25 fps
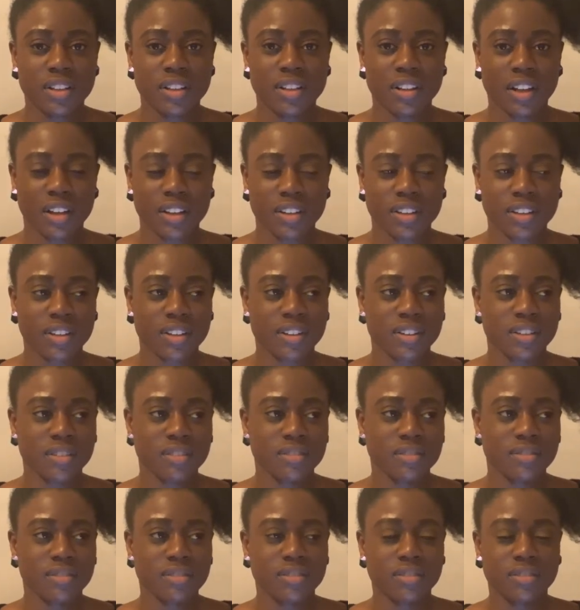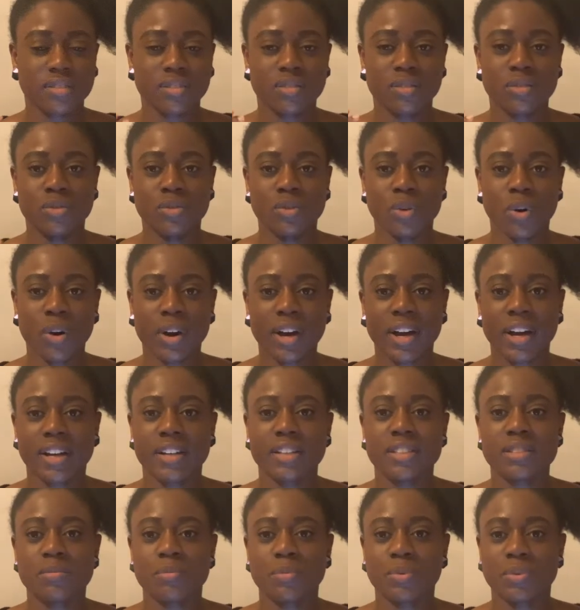like not
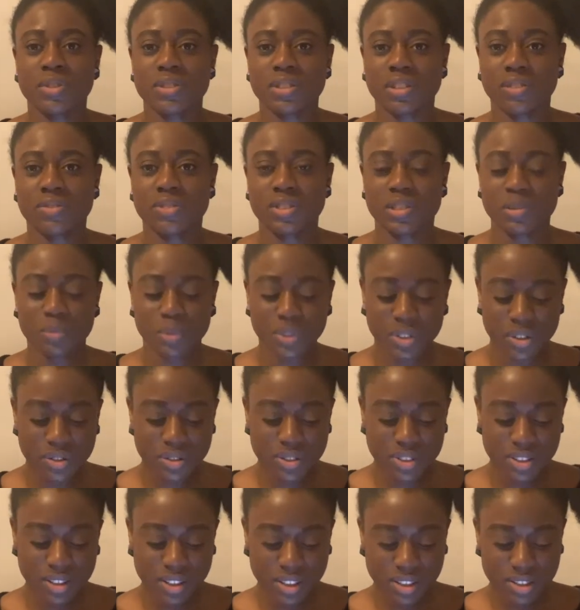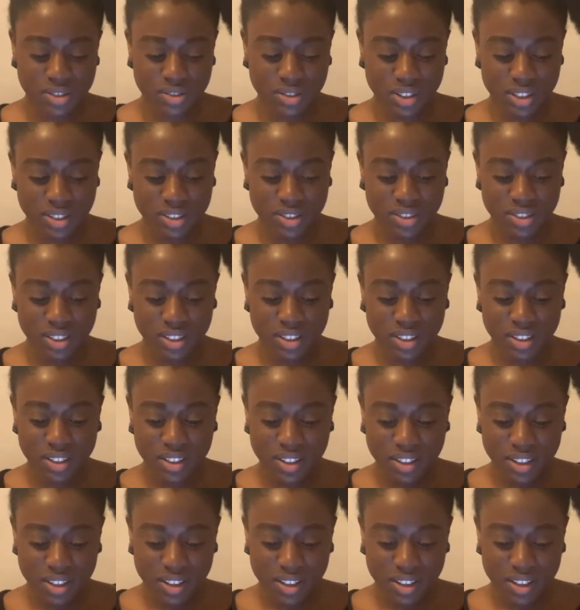had, because I've just been using that strategy.